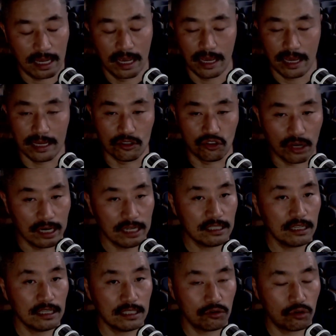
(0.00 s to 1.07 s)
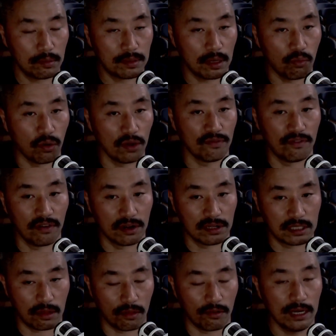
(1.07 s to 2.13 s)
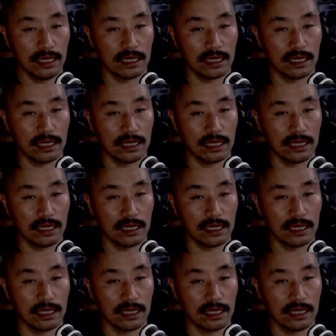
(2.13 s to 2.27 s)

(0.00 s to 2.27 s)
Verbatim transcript: in Genesis chapter 1, verse 3,